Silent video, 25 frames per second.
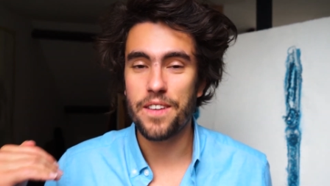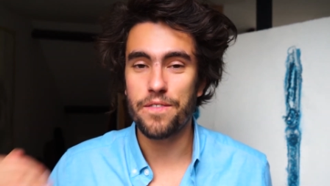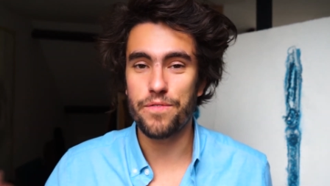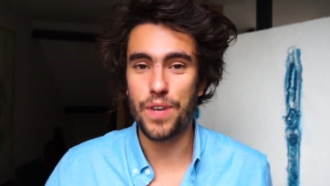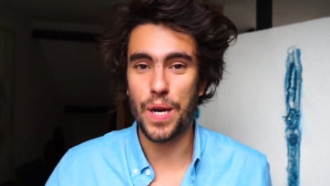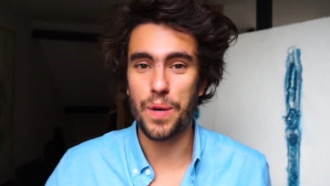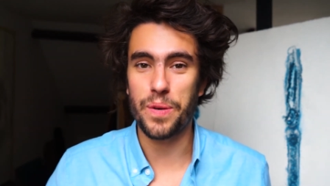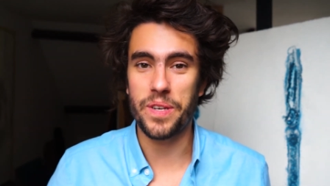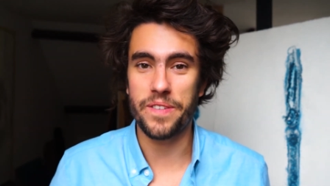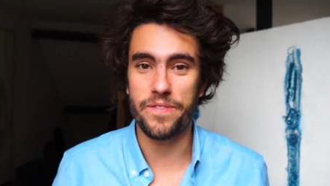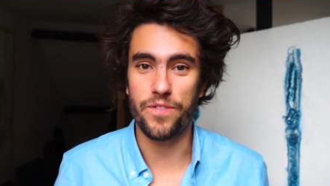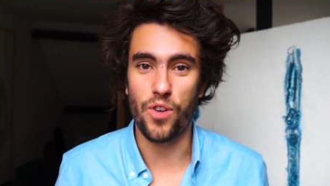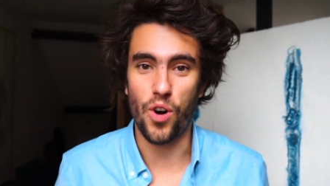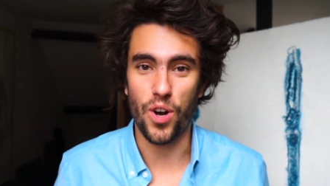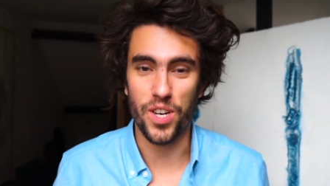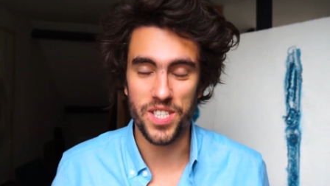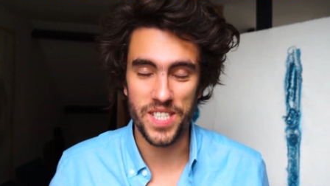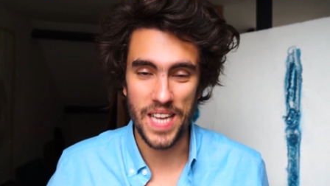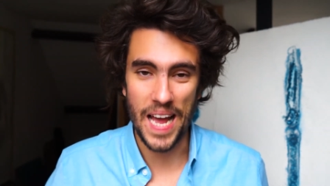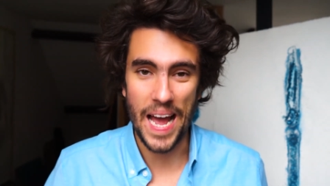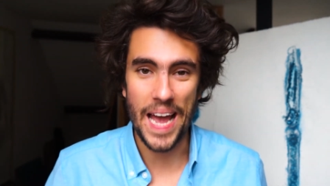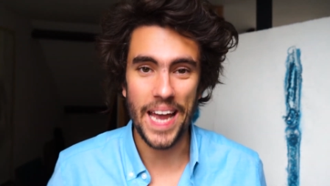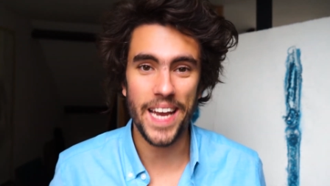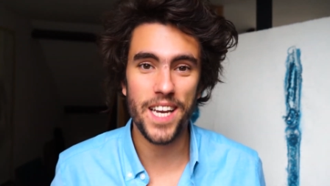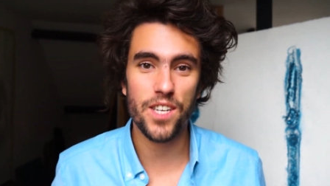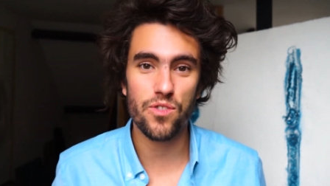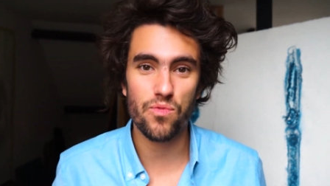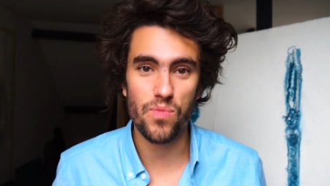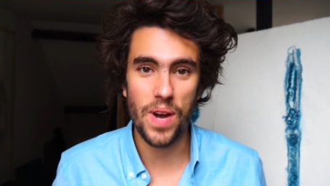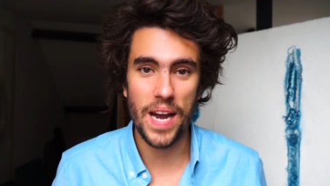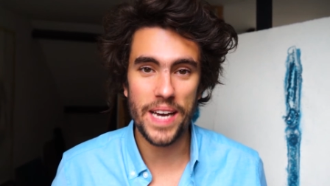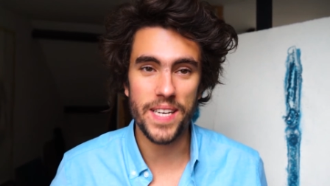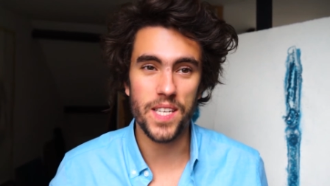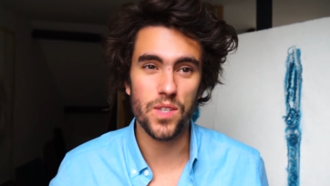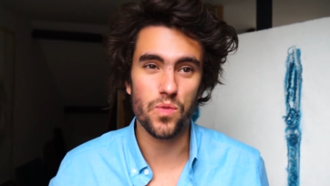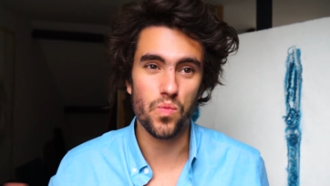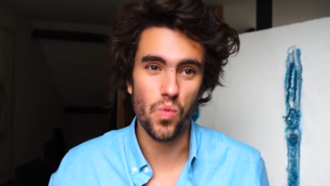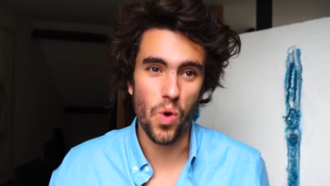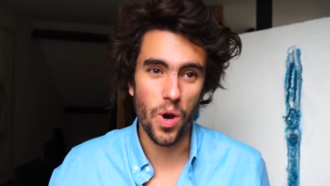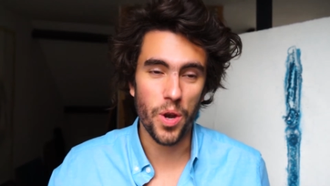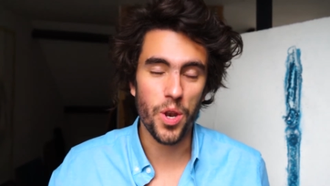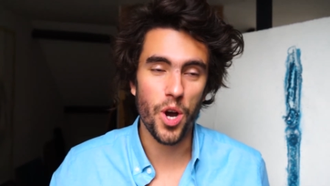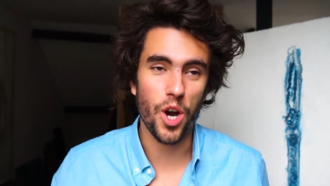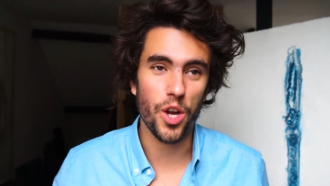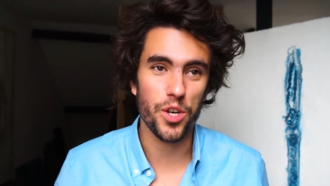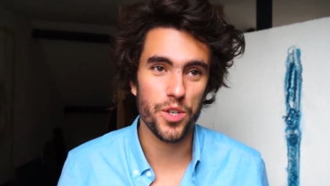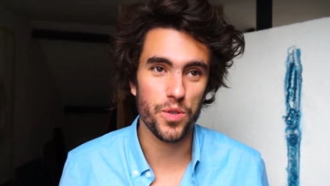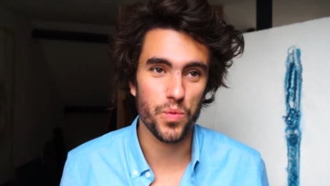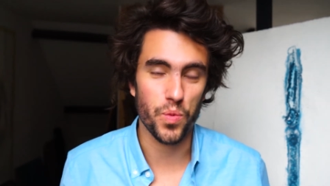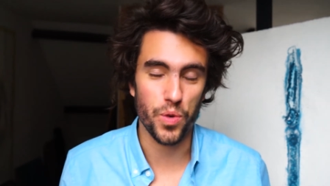very fast. I can write at
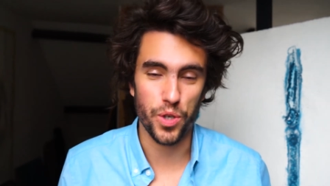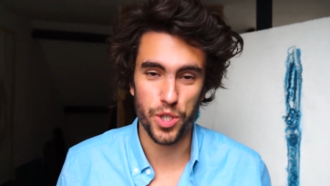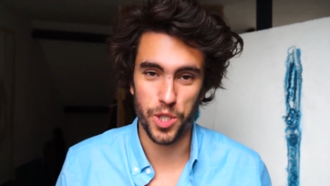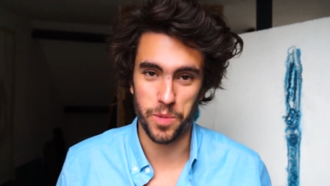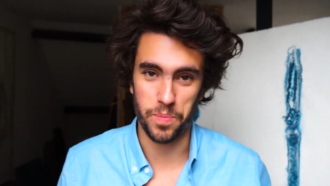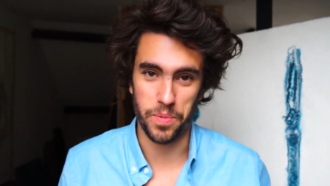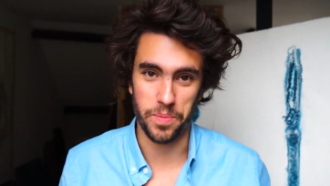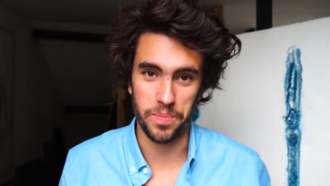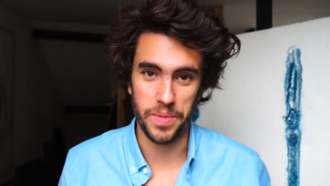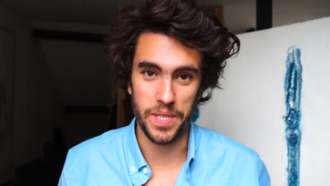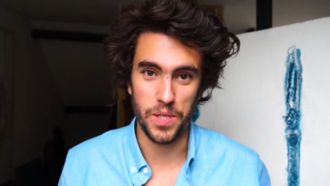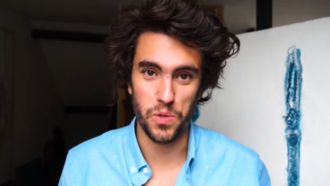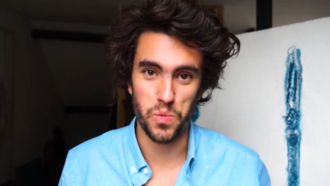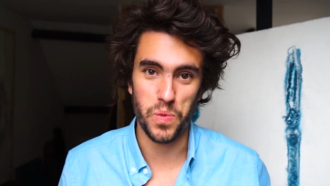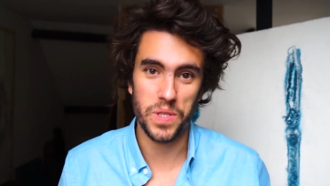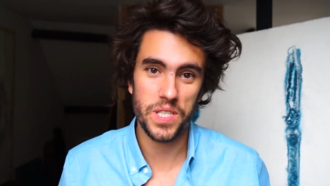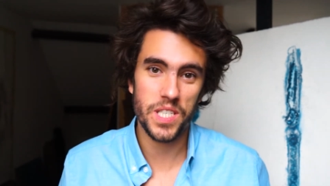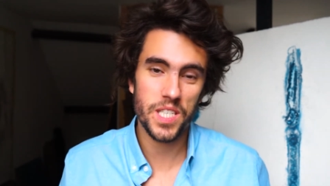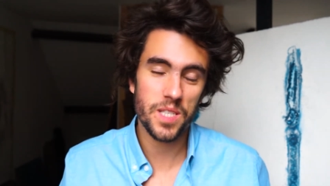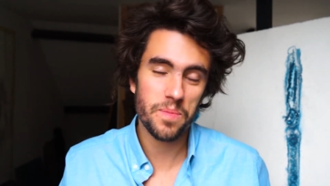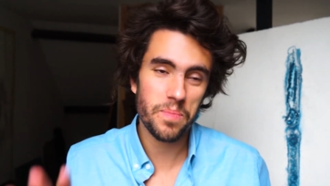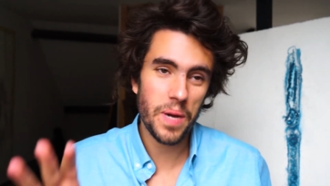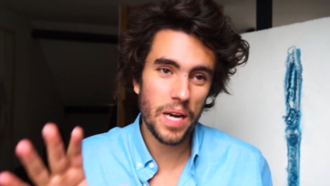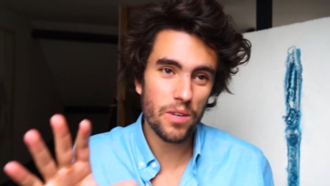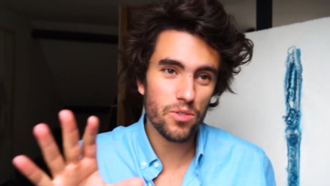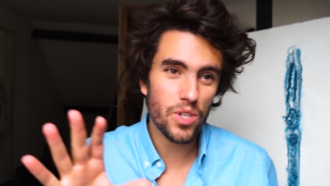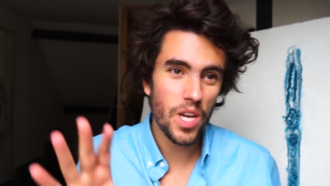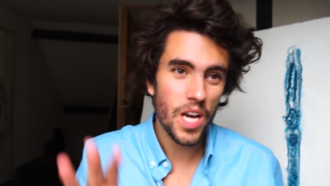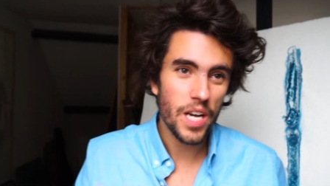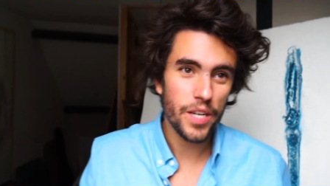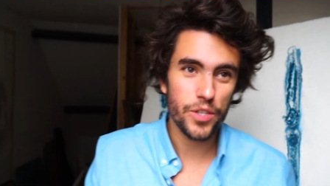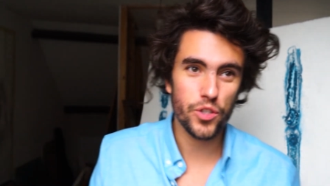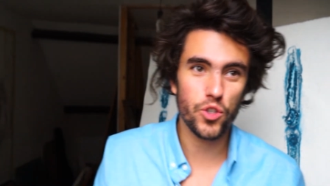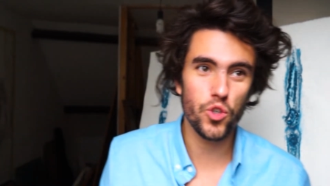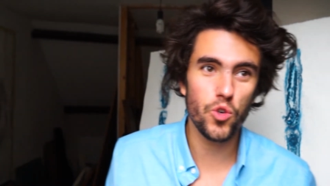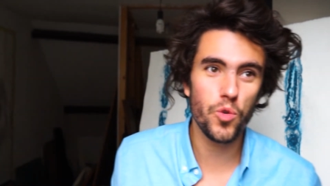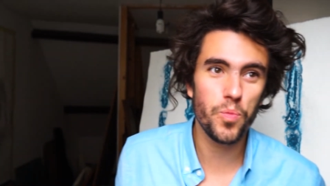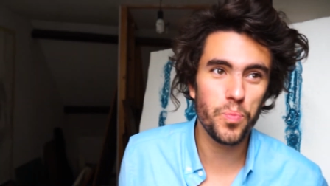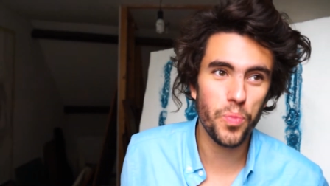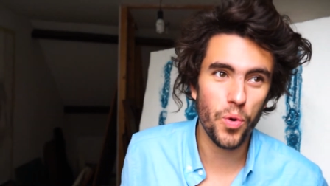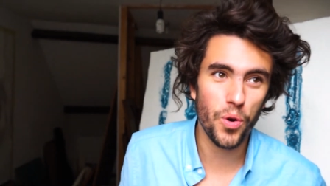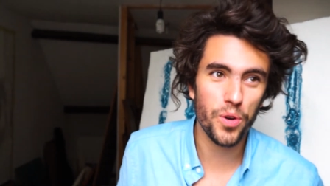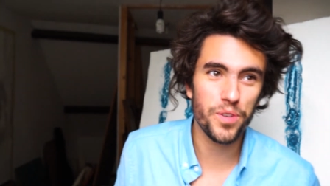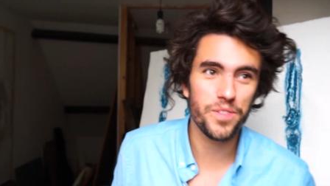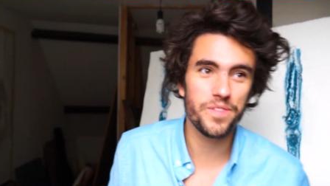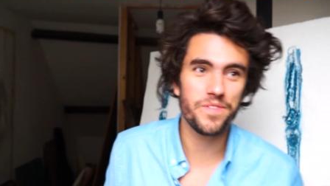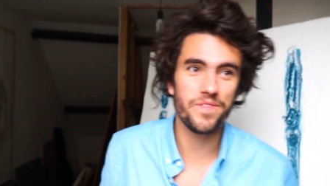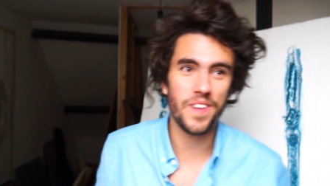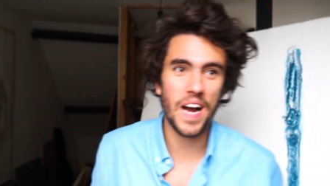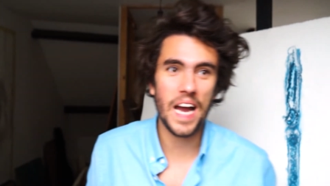100 words per minute, which is about
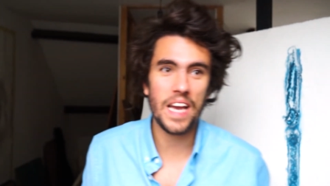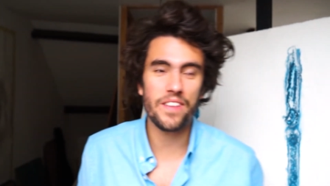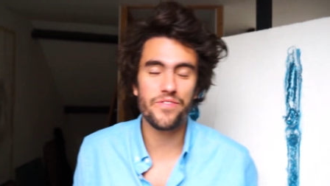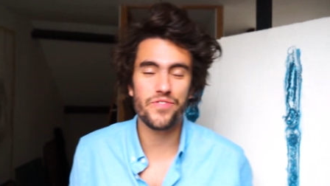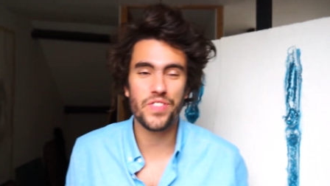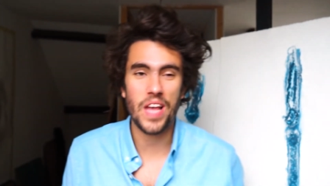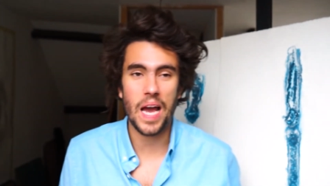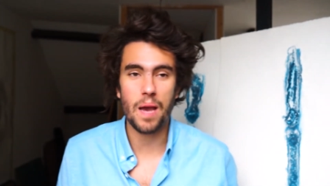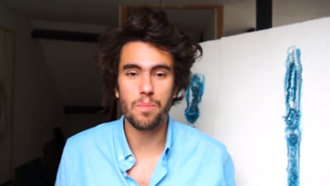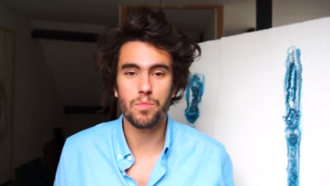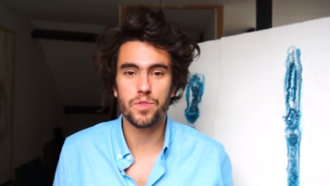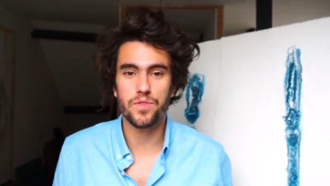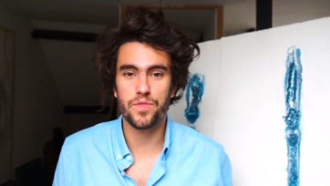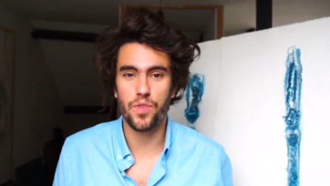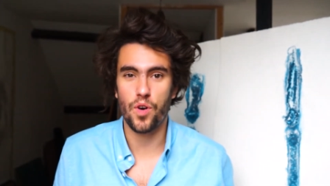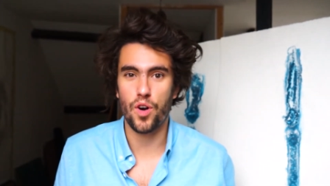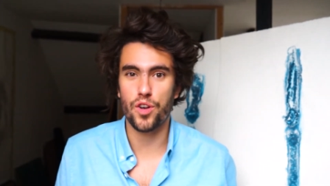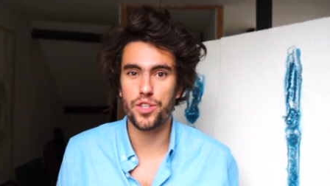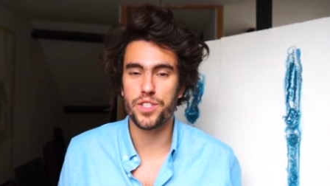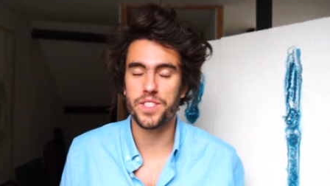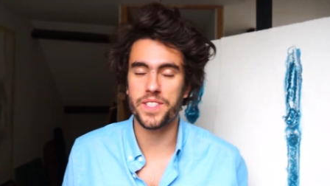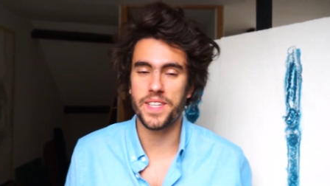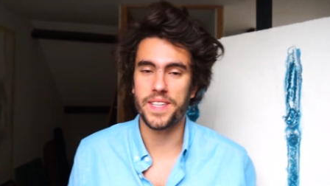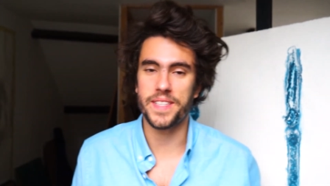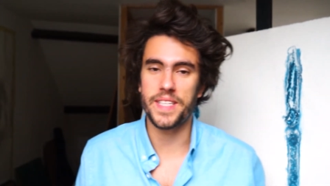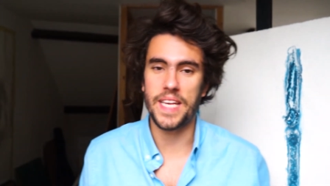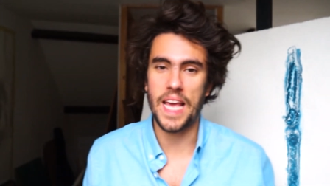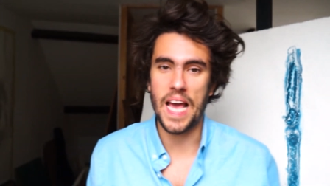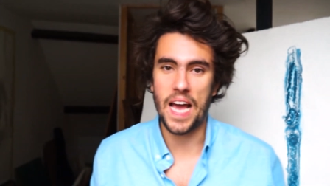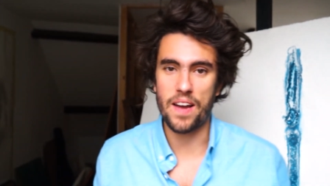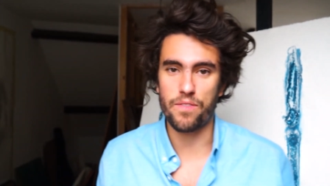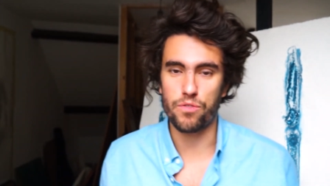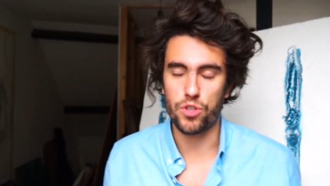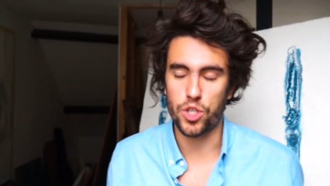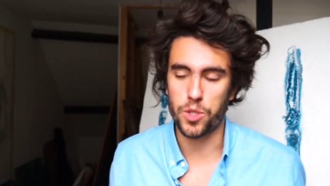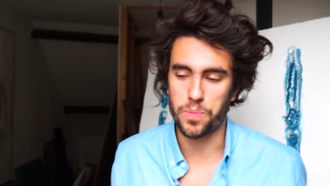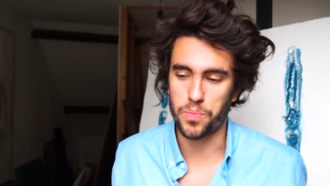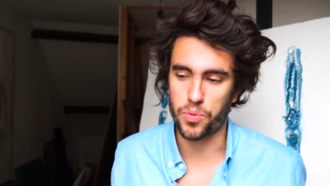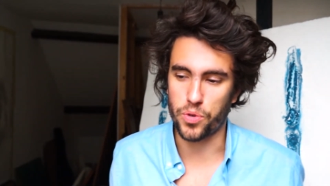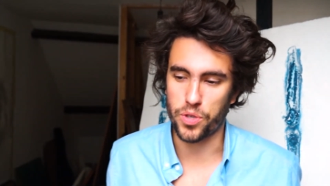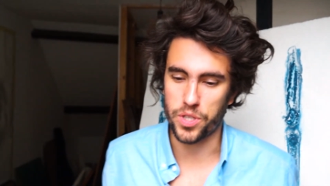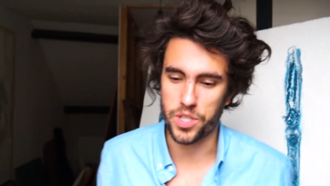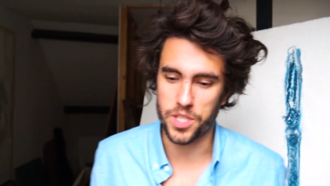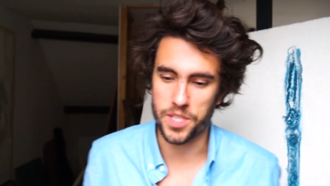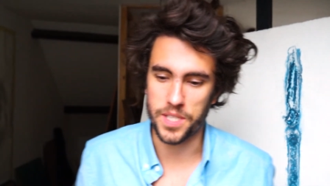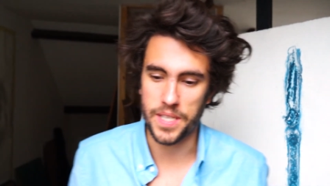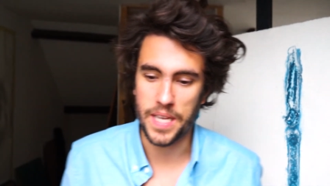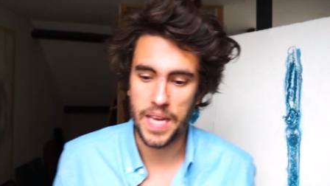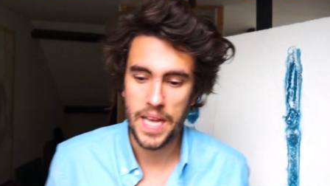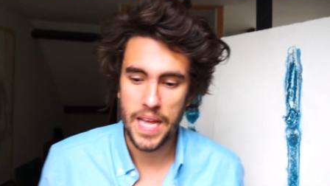2.5 times faster than the average
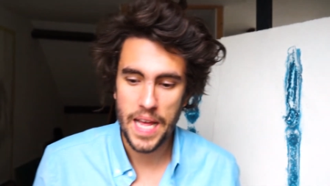person.